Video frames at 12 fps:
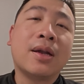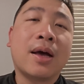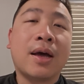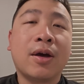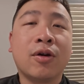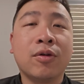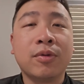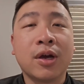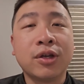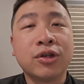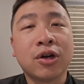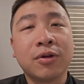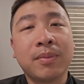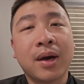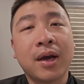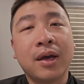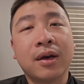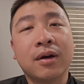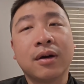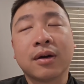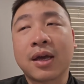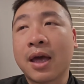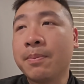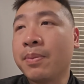I hope you enjoy my
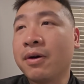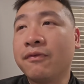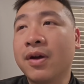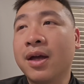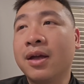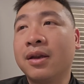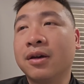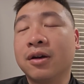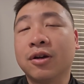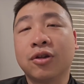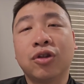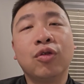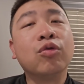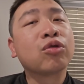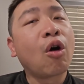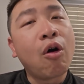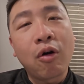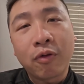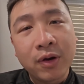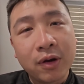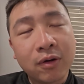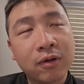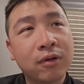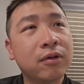campervan
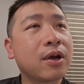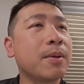tutorial,